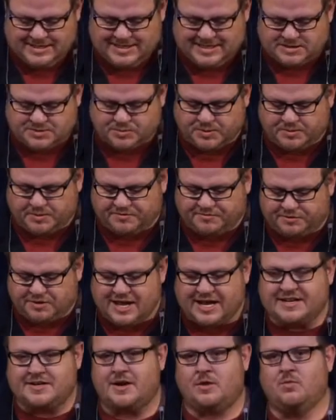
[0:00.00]
as we
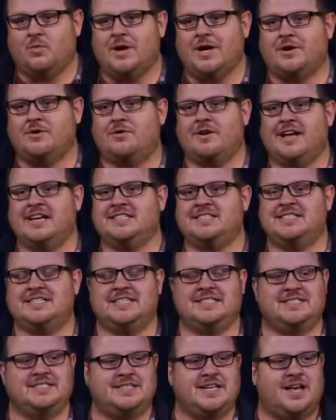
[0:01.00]
reflect on what Christ
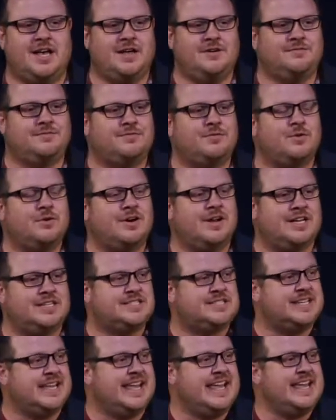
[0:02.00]
has done for
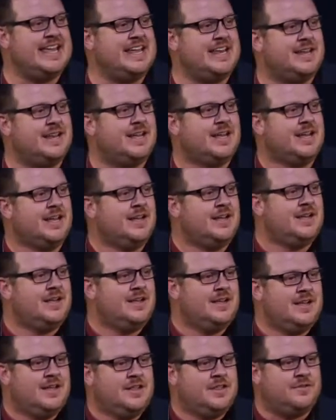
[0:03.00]
us in
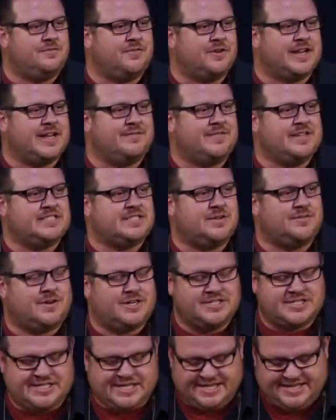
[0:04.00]
the forgiveness of our
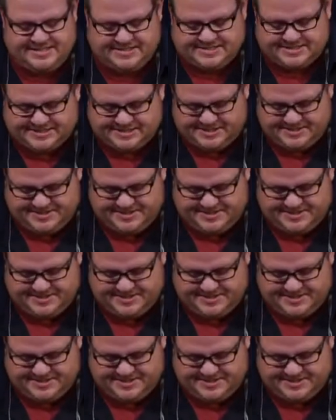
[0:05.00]
sins.